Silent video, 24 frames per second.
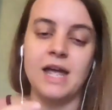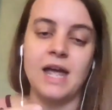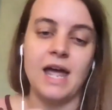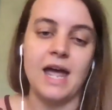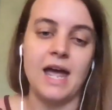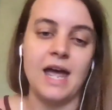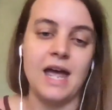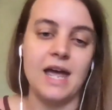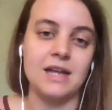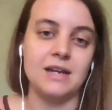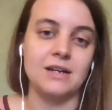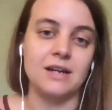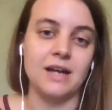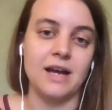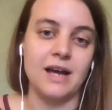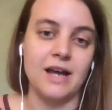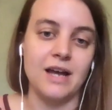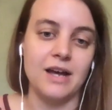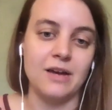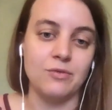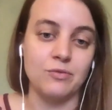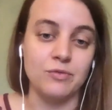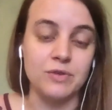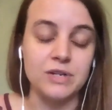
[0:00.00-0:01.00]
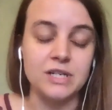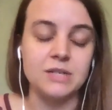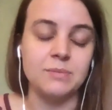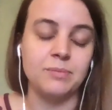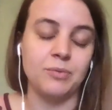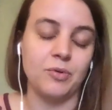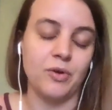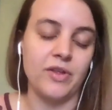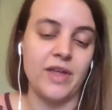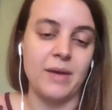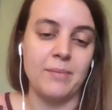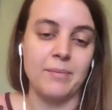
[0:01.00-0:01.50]
and
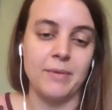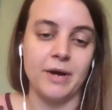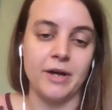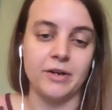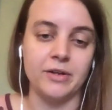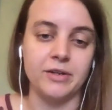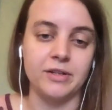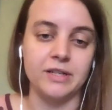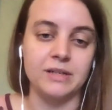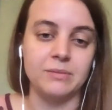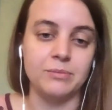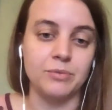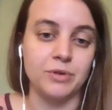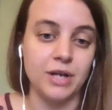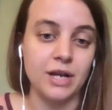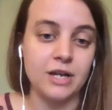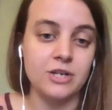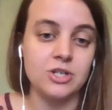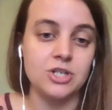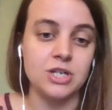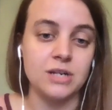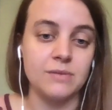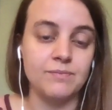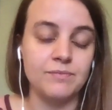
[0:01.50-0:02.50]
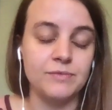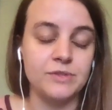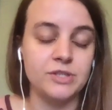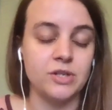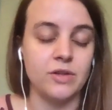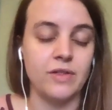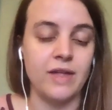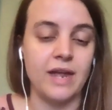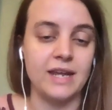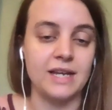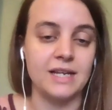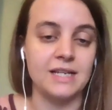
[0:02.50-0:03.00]
redeploy that model in production so
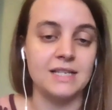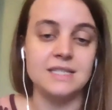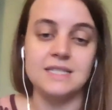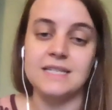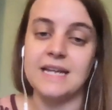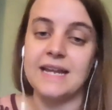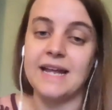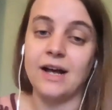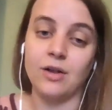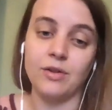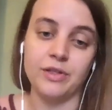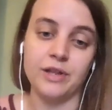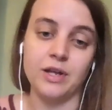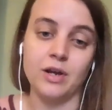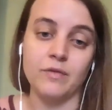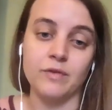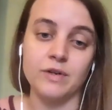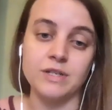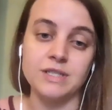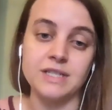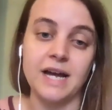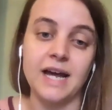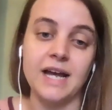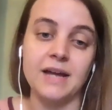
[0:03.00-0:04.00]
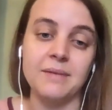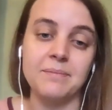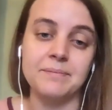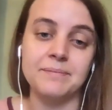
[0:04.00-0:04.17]
that it can stay healthy over time.